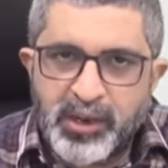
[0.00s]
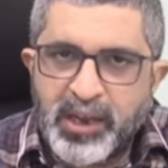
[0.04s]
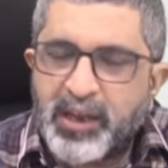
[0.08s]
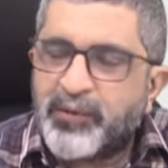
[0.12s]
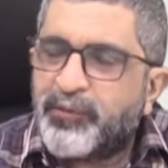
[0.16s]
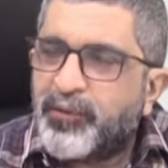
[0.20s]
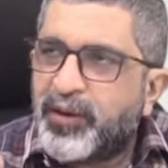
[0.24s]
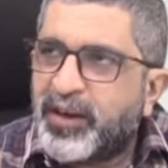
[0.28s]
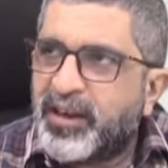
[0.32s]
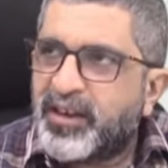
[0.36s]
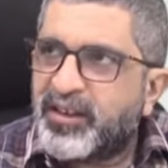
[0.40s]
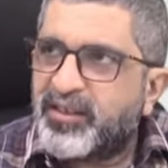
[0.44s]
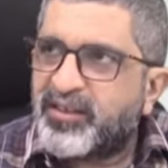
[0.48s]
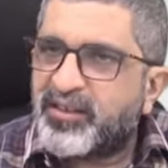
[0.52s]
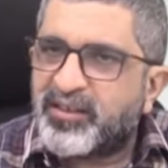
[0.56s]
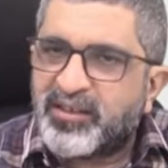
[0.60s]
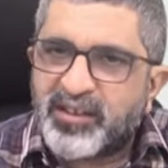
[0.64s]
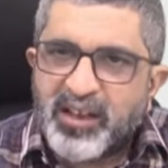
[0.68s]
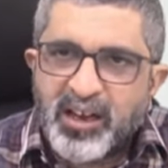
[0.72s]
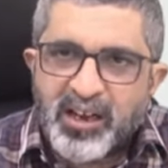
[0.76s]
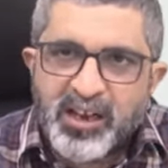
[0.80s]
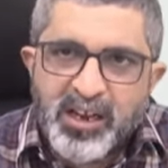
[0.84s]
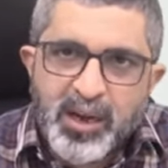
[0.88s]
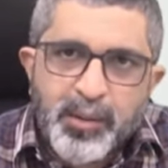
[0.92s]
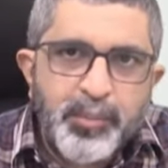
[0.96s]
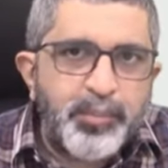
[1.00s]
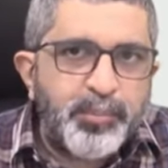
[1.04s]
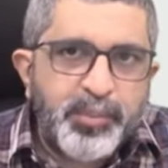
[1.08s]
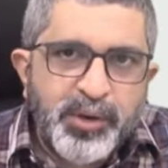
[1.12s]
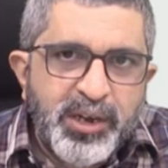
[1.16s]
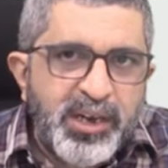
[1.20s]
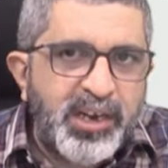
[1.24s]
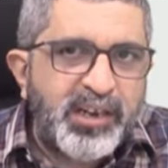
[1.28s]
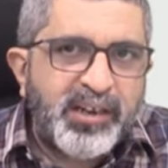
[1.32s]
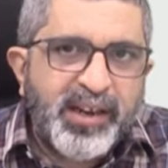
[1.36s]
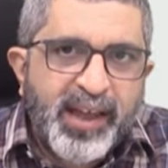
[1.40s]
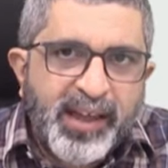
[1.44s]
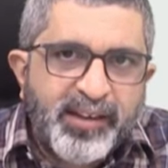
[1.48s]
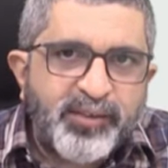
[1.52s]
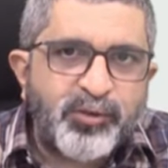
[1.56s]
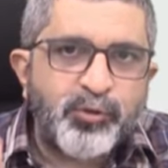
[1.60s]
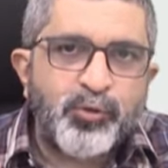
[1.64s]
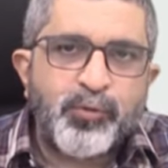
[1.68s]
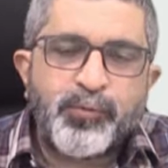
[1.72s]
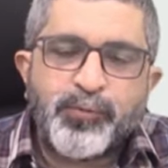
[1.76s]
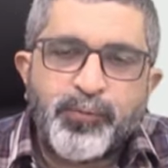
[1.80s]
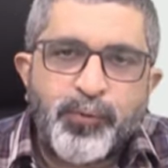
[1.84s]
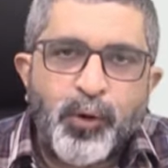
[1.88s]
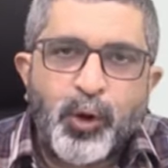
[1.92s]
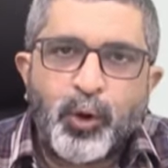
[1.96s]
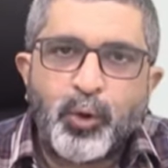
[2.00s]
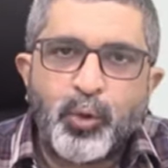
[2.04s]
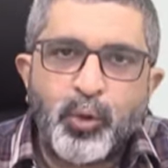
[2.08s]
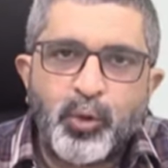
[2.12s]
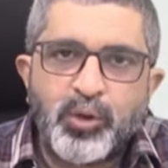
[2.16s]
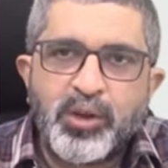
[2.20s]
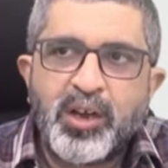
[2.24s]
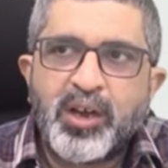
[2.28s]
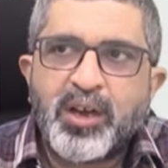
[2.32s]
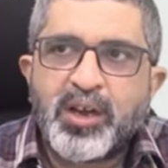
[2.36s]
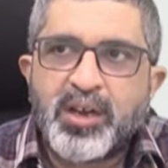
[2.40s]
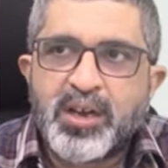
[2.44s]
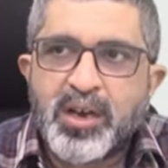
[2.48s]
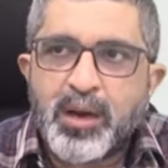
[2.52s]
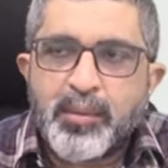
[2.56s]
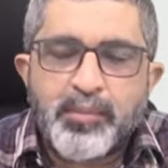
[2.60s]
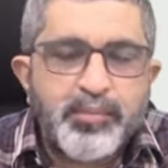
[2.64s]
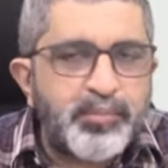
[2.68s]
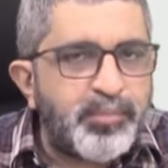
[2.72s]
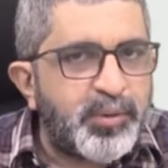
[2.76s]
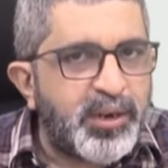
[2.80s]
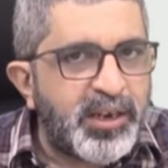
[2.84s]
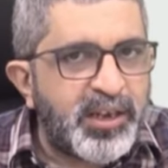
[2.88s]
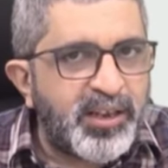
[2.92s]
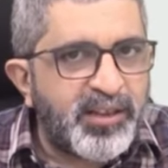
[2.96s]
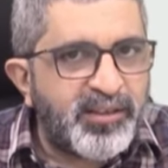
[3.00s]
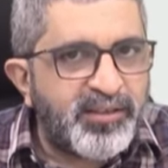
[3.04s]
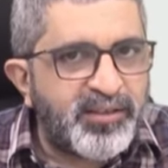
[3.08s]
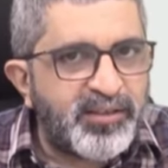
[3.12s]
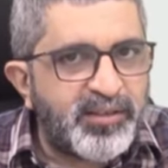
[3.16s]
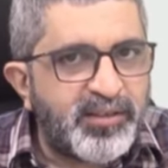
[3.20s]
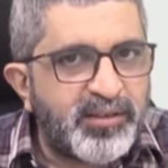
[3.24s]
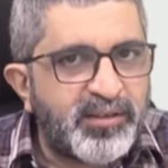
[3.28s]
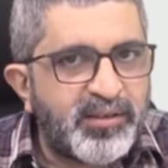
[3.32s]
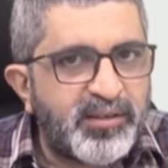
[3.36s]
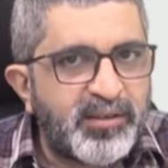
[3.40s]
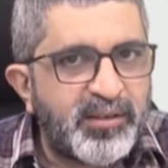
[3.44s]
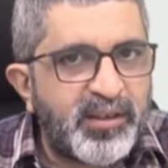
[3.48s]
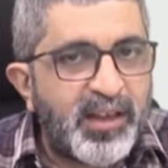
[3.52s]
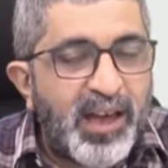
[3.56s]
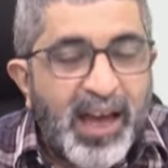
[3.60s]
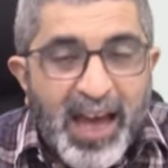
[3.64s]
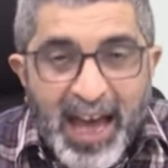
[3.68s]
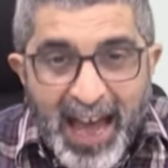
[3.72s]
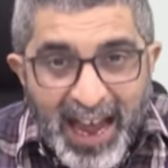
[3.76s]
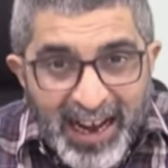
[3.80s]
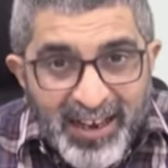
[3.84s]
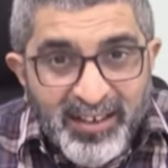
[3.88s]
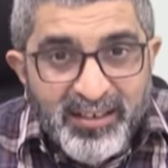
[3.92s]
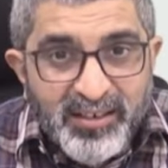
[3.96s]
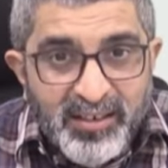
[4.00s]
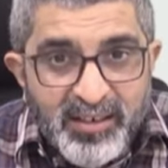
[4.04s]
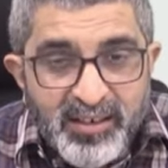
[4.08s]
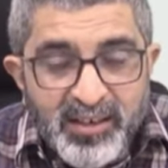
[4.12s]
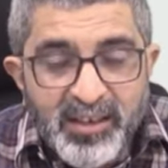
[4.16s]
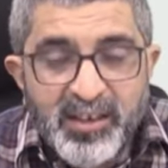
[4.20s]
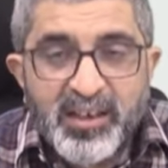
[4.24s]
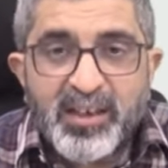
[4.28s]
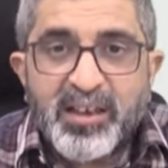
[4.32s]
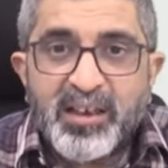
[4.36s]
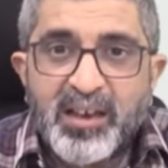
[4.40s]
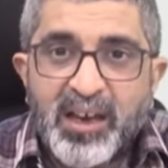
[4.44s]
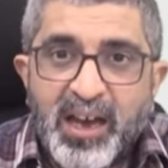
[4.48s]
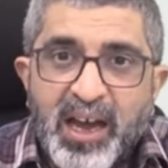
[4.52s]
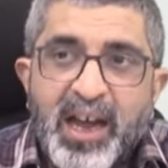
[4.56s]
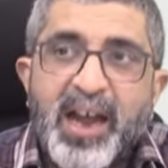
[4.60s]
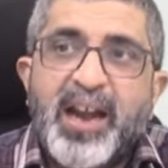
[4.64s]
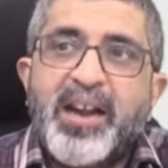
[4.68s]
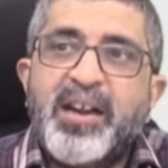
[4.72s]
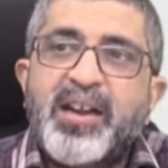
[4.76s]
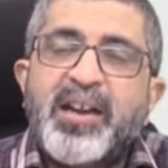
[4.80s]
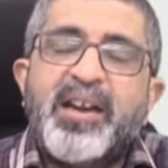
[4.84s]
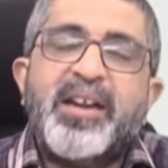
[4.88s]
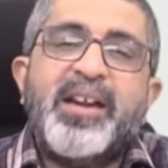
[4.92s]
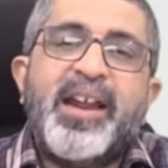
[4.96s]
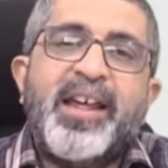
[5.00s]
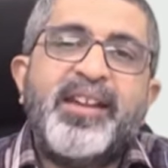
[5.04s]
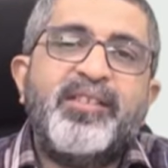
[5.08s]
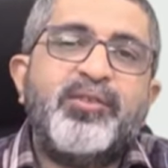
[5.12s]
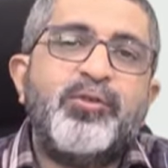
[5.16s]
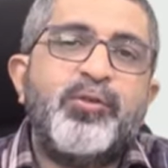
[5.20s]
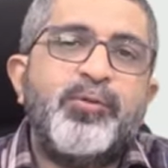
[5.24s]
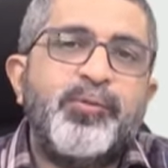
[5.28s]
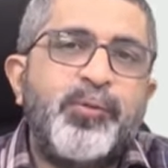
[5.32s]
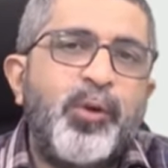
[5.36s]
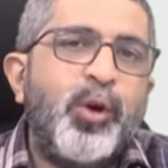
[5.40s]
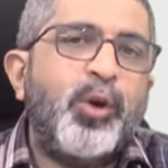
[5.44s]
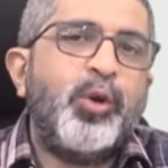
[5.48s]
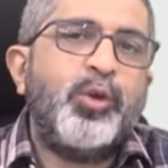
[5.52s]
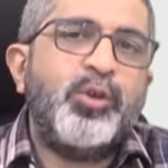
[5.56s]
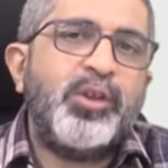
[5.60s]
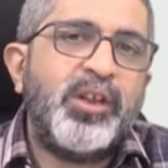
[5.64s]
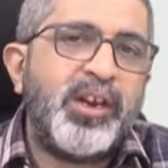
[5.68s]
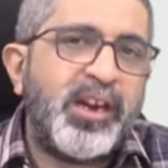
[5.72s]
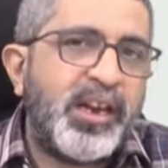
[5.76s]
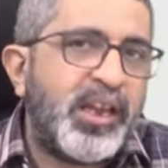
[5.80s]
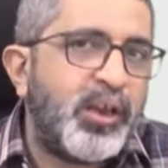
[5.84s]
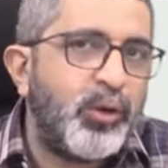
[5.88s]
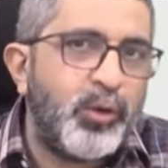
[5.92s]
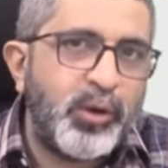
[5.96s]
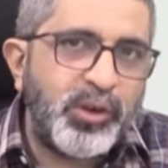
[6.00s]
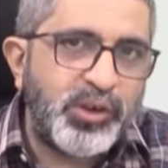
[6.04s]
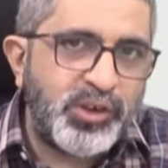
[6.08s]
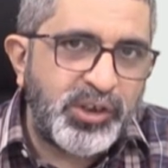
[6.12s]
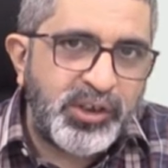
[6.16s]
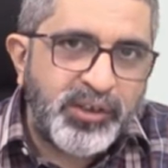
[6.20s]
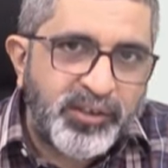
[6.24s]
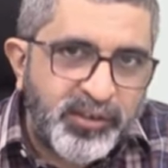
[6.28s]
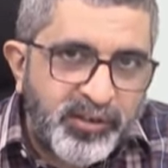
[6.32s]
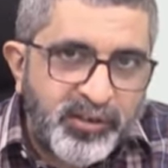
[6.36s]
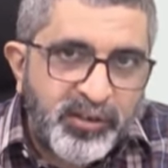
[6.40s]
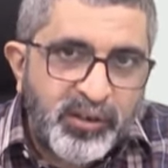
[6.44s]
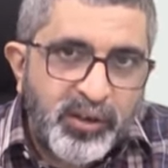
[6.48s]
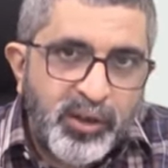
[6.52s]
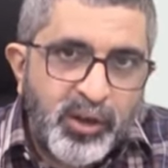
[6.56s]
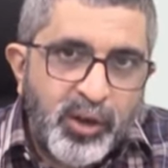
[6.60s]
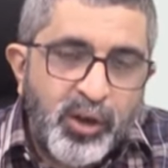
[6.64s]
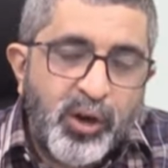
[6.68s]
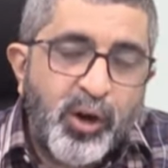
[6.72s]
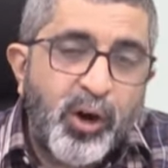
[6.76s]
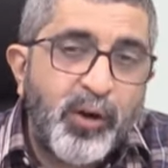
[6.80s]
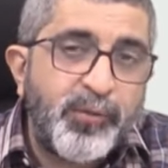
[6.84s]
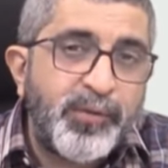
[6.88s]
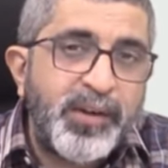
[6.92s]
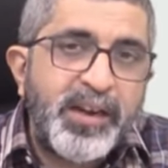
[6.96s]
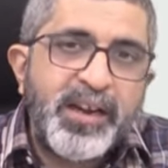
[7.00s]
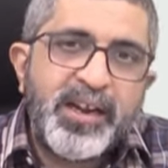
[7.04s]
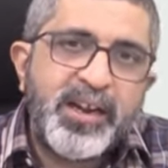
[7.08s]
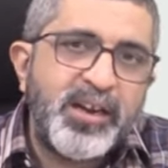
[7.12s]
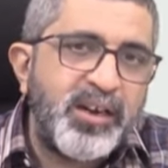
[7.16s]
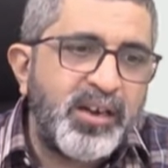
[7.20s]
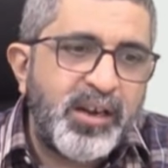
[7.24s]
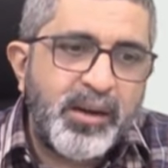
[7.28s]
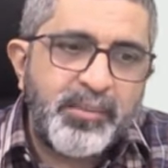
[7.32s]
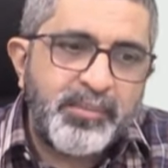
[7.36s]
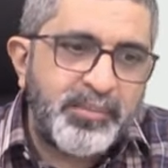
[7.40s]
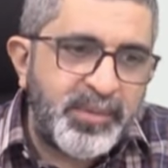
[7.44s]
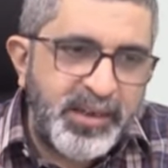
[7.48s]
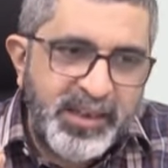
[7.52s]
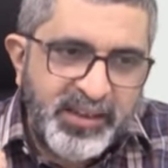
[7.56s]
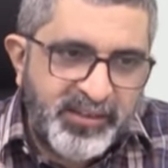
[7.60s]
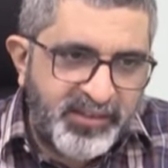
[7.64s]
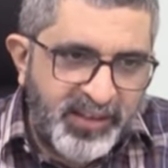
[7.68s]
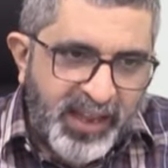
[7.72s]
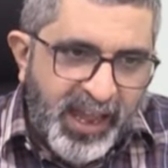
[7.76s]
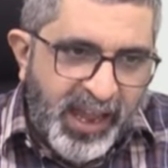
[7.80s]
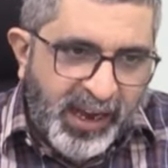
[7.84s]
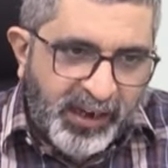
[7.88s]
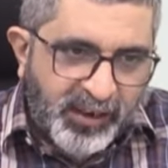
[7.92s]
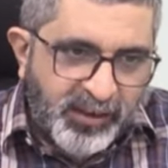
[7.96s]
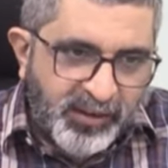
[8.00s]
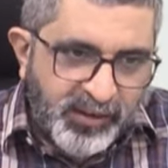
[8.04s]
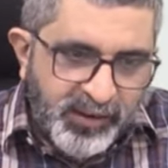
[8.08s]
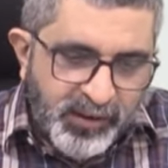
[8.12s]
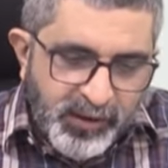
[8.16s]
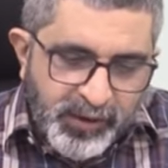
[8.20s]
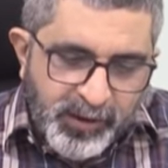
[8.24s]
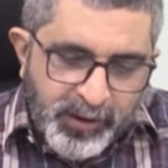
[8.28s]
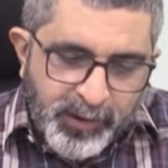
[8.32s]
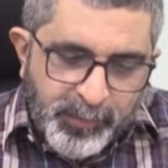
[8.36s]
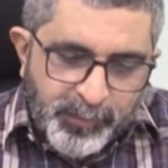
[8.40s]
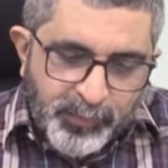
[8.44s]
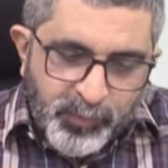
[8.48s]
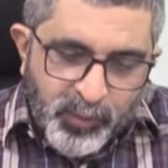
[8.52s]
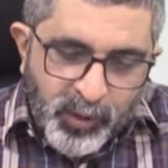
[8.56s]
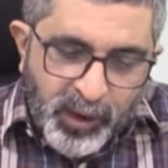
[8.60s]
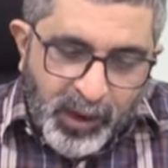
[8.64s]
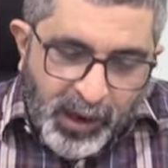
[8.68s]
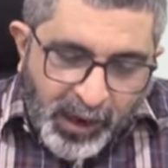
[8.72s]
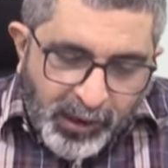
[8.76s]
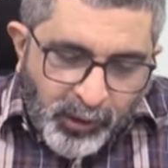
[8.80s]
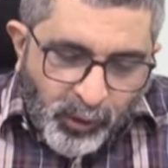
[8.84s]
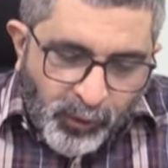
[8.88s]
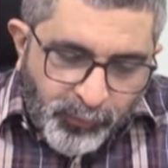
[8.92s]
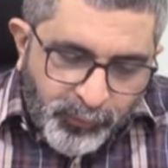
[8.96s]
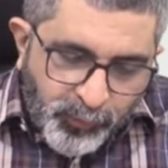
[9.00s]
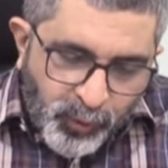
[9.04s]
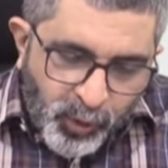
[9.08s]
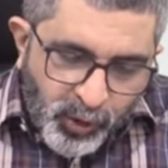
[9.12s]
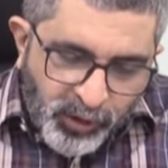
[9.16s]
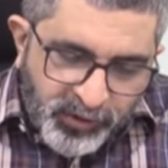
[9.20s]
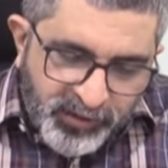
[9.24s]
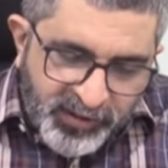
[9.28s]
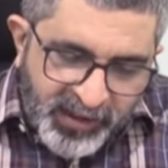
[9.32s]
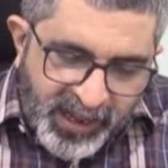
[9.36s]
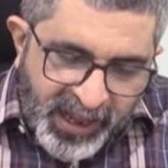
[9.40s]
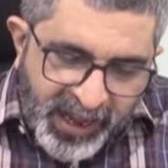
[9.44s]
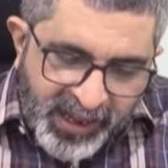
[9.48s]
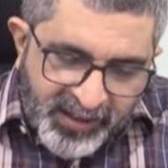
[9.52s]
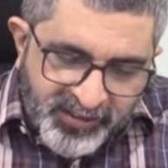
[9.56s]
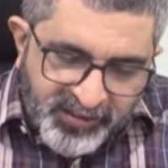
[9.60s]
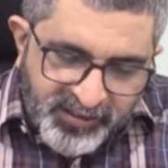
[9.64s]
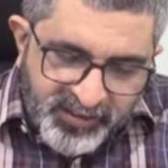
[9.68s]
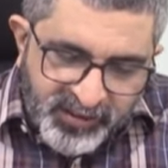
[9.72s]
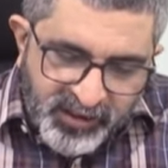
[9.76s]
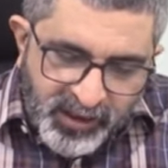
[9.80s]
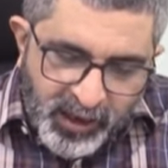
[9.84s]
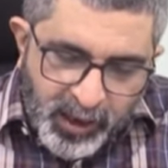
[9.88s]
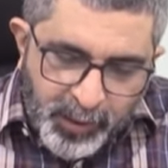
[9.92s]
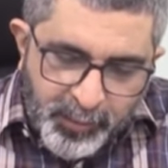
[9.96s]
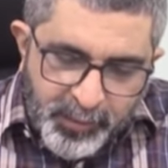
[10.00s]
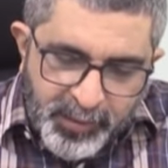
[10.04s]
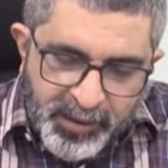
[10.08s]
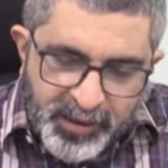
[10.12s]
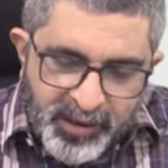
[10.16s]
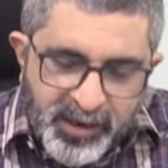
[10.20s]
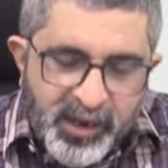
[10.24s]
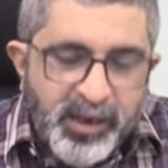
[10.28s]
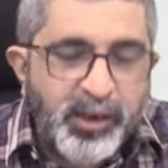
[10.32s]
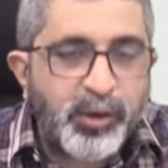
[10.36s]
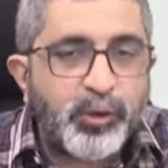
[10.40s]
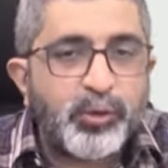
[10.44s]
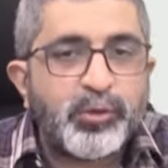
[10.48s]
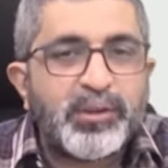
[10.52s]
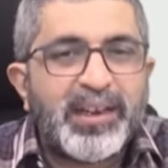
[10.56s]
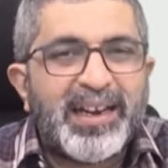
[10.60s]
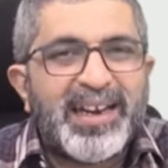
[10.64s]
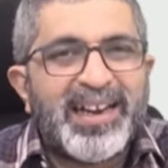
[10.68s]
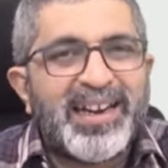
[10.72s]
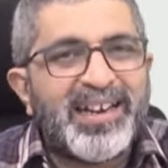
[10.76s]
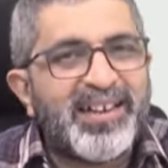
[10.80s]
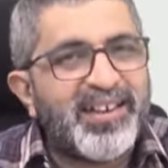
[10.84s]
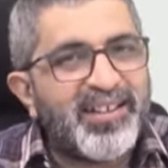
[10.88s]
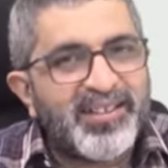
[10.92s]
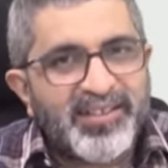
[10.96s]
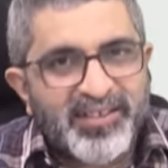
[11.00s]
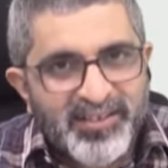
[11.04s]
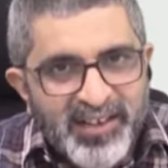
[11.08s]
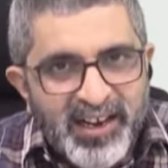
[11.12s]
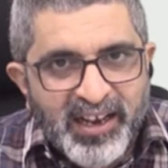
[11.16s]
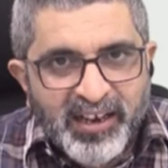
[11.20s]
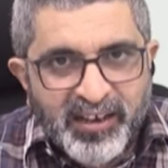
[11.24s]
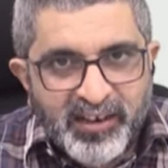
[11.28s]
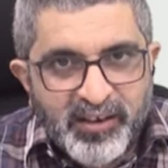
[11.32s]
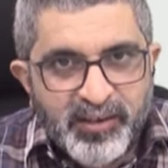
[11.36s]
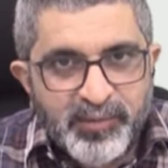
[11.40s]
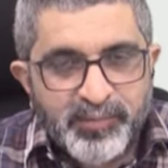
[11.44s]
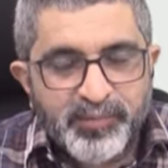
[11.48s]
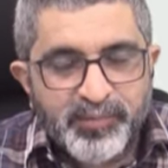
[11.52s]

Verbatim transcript: If it is a company, it has to follow the Companies Act and it has to follow the regulations of Indian Companies Act, and of course as amended to the latest date.